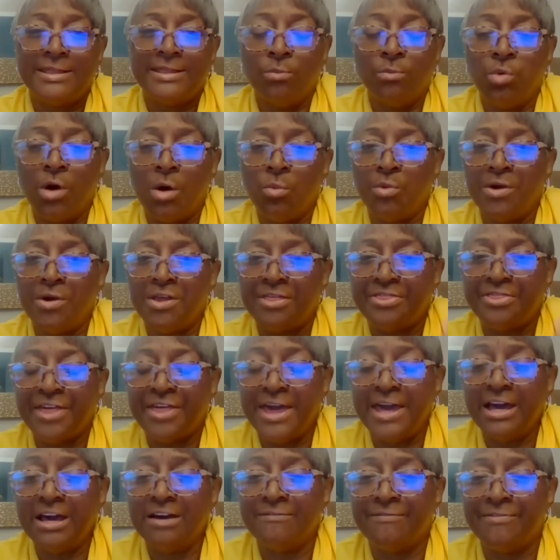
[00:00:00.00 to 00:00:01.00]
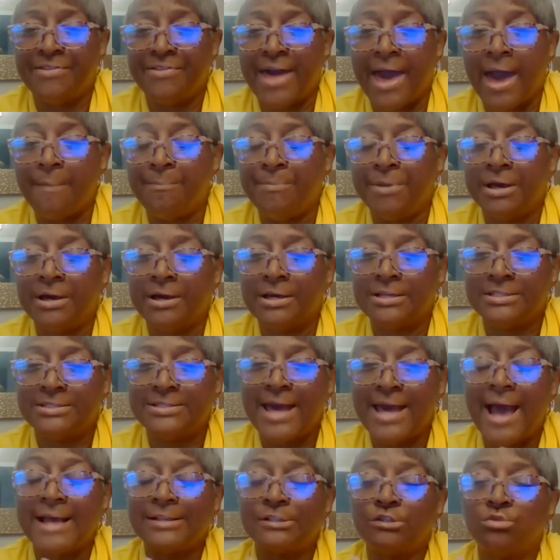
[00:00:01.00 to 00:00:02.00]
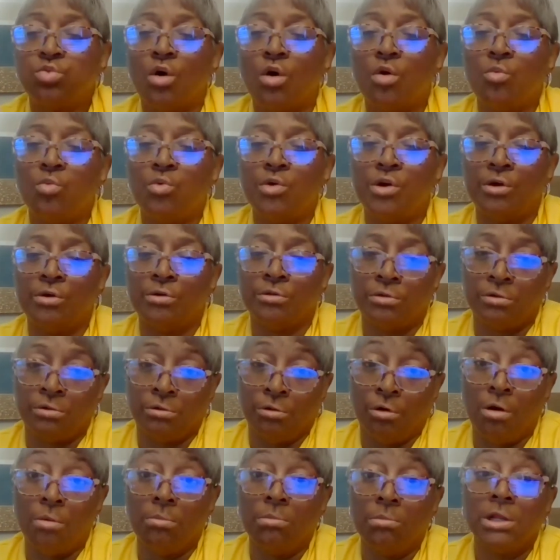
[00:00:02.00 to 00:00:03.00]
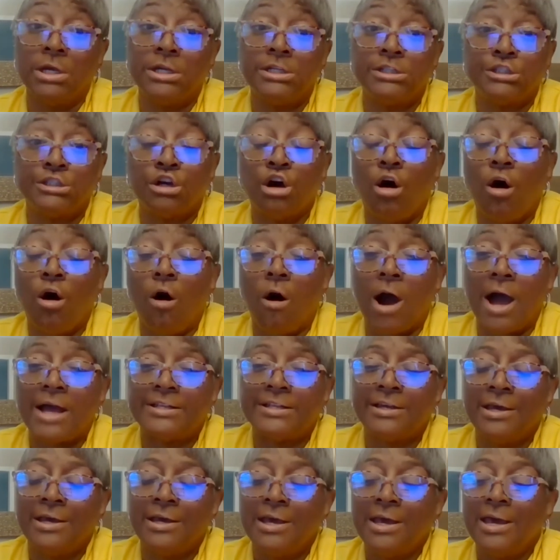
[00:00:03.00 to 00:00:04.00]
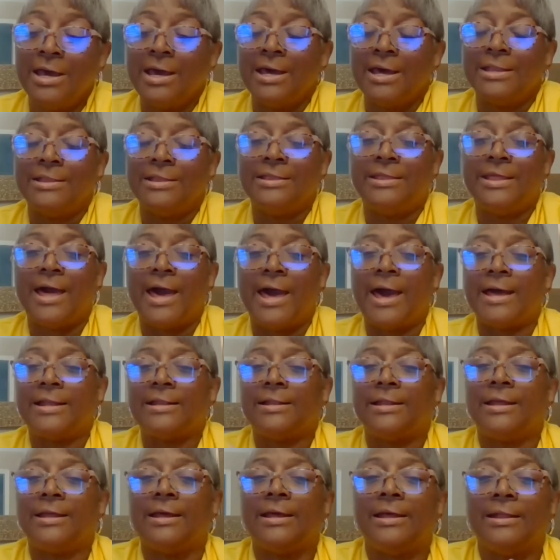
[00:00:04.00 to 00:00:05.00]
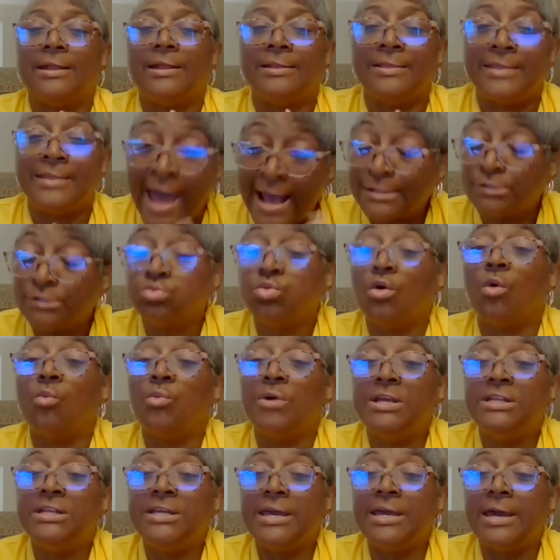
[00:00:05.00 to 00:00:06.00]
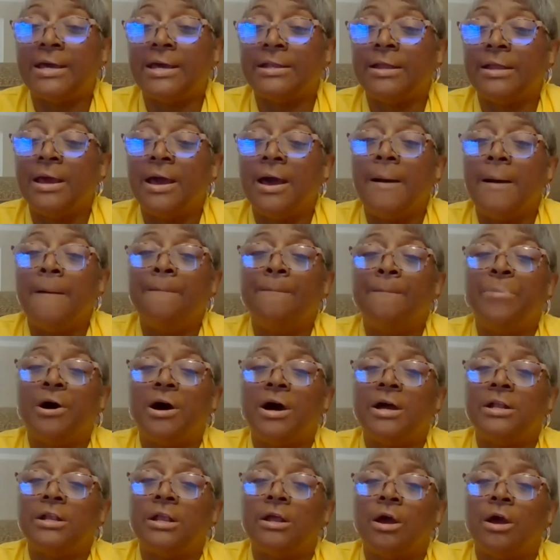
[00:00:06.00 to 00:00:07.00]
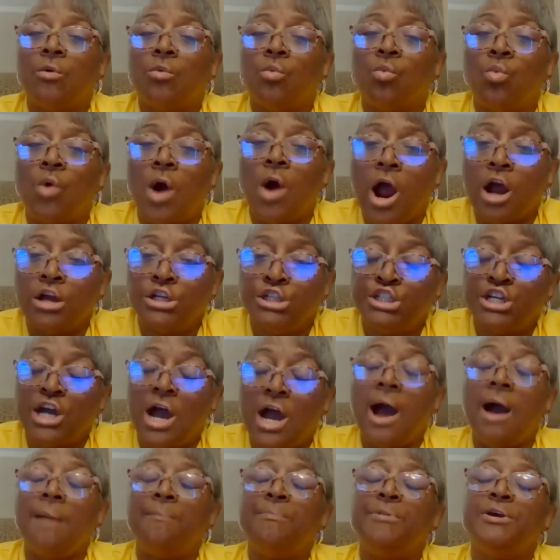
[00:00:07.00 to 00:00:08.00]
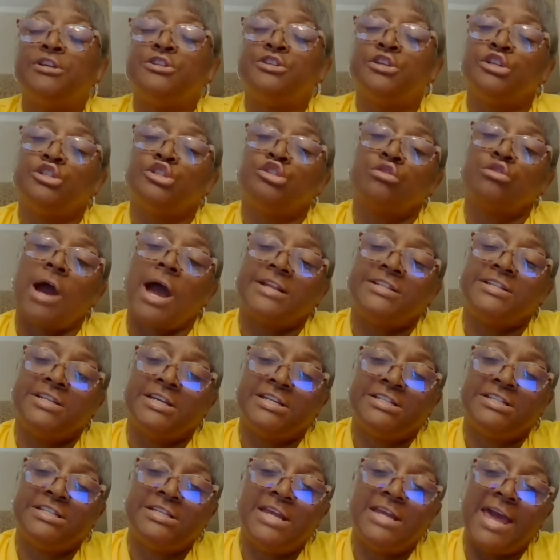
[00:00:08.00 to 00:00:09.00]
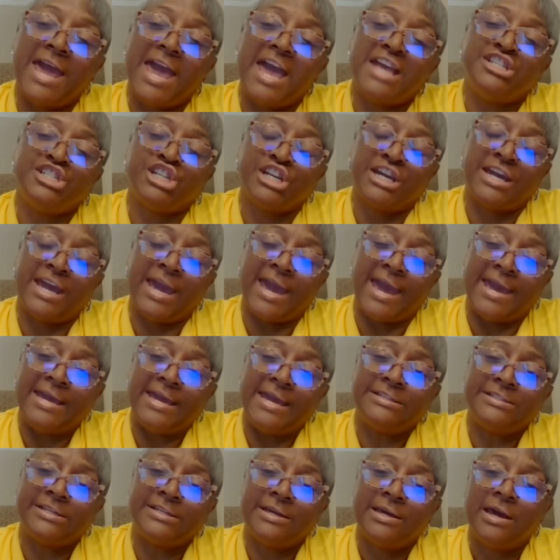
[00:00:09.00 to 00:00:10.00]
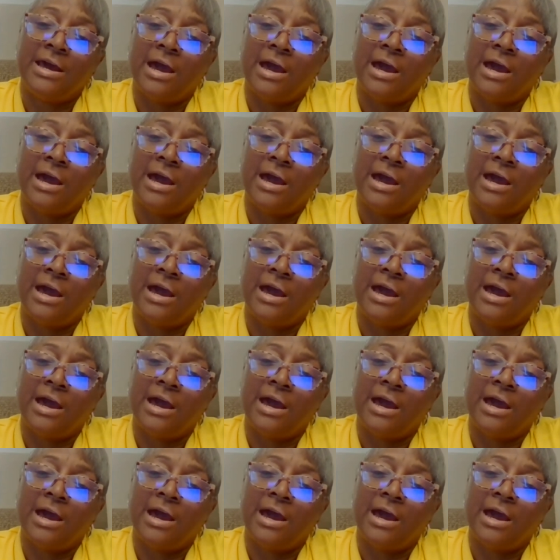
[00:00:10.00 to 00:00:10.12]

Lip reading: when we think of that, because that's what we're normally taught, that's what we did. But our job is to try to educate